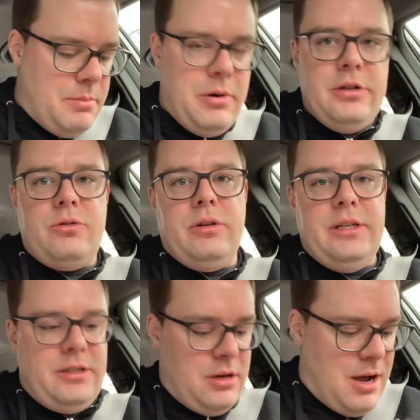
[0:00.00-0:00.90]
Bun's
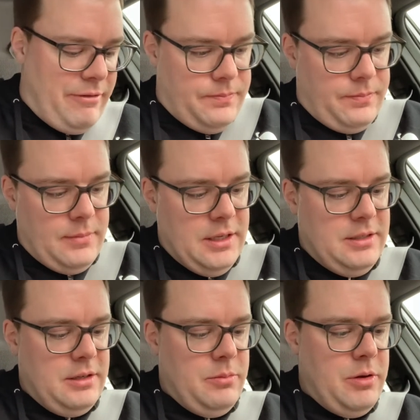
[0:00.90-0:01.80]
really soft. This
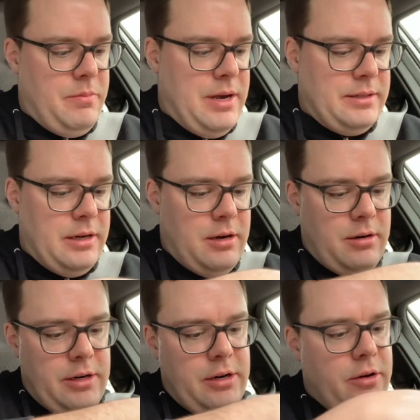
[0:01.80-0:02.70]
is gonna be a mess, I
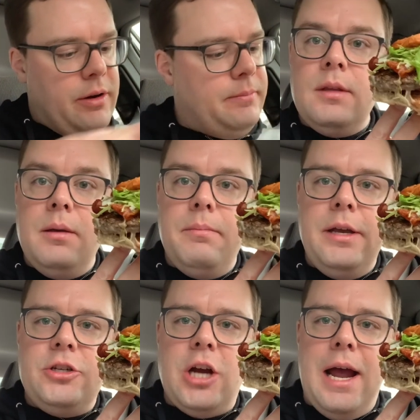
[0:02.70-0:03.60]
already know it.
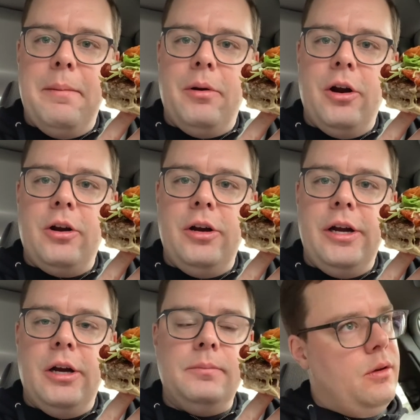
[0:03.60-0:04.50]
Big giant burger
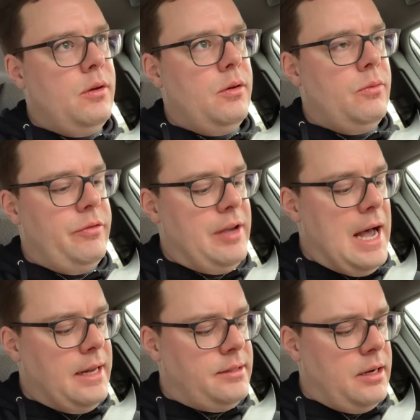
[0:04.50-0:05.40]
here. We've
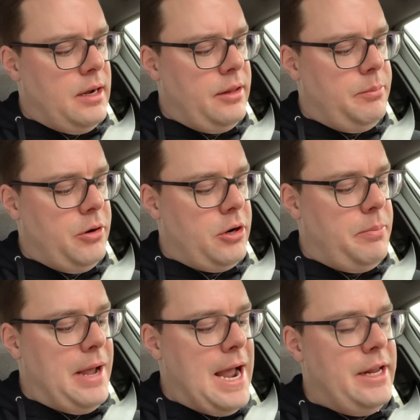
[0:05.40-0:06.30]
got the burger
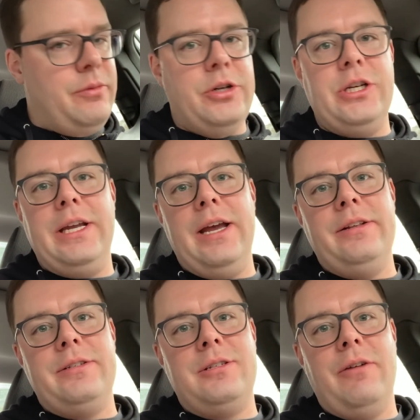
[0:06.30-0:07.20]
patty, which again
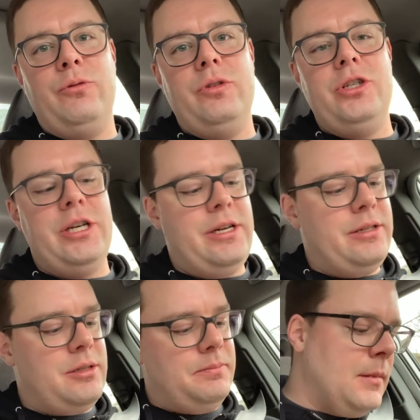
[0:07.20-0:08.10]
is stuffed with
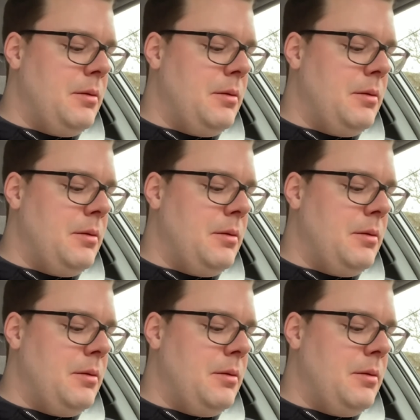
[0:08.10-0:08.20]
cheese.